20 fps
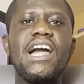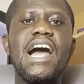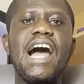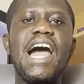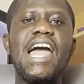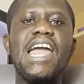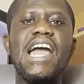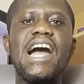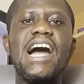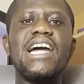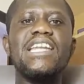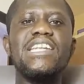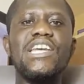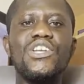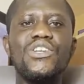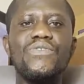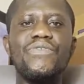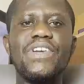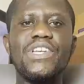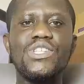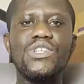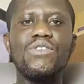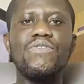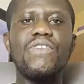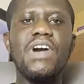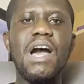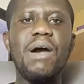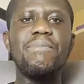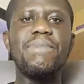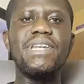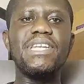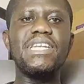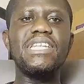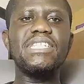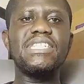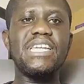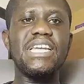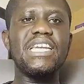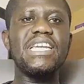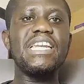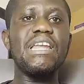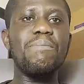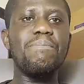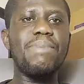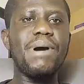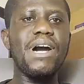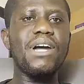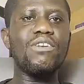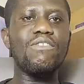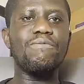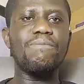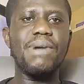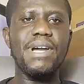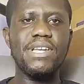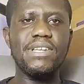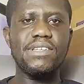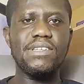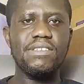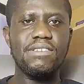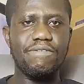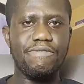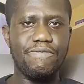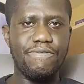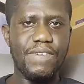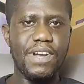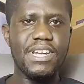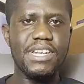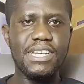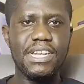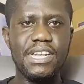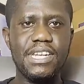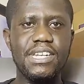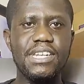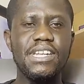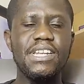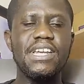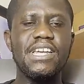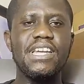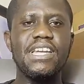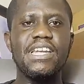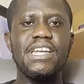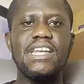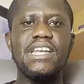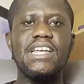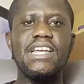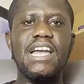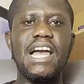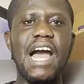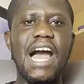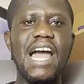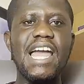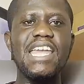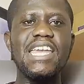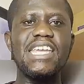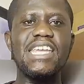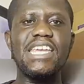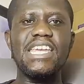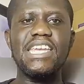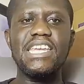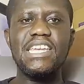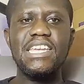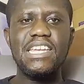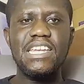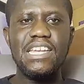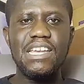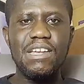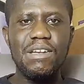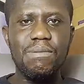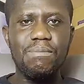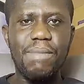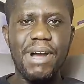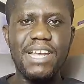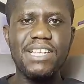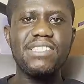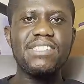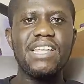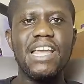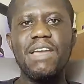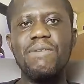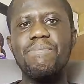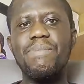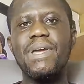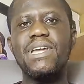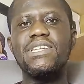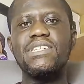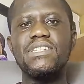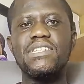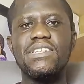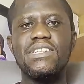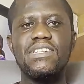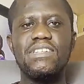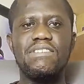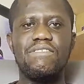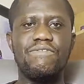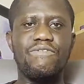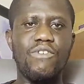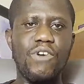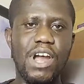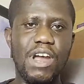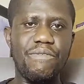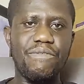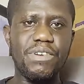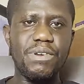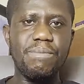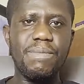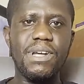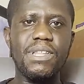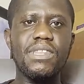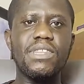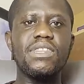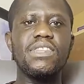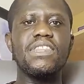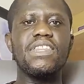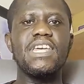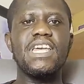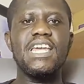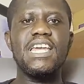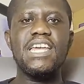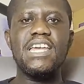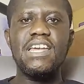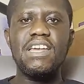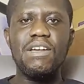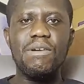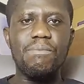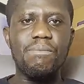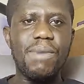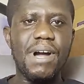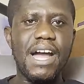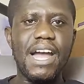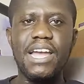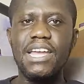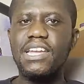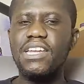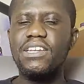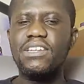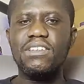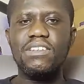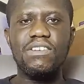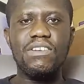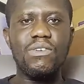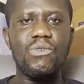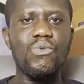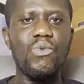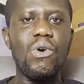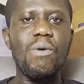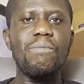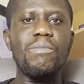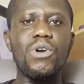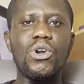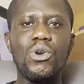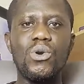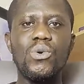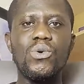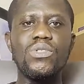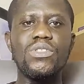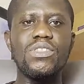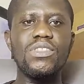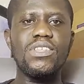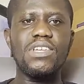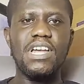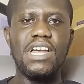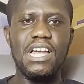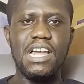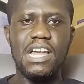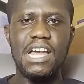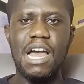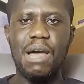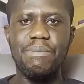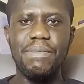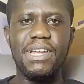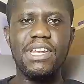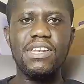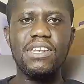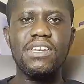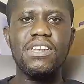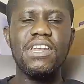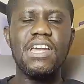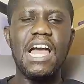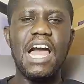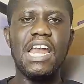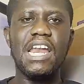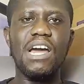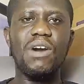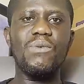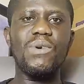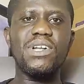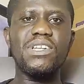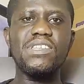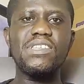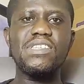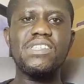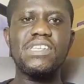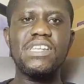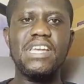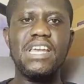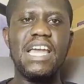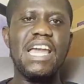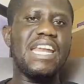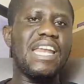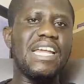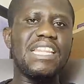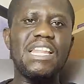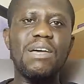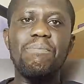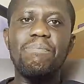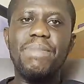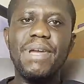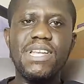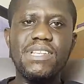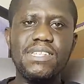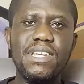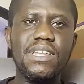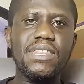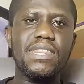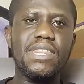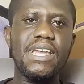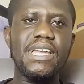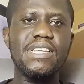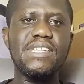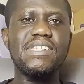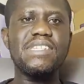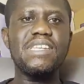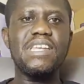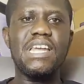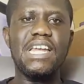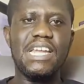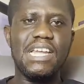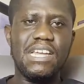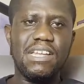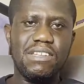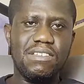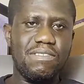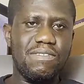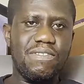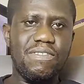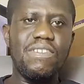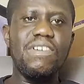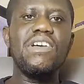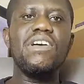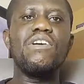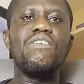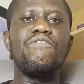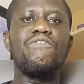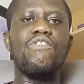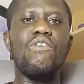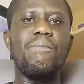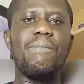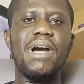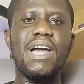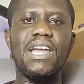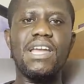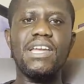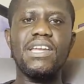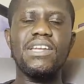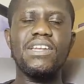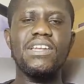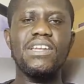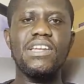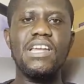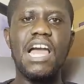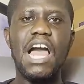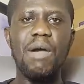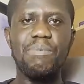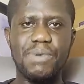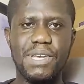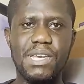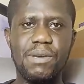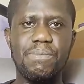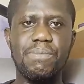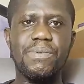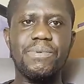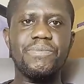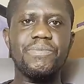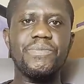I had the University of Aberdeen taking a part of my funding, i.e., my stipend for every month, my warm clothes, I mean, allowance, and other basic things for my upkeep.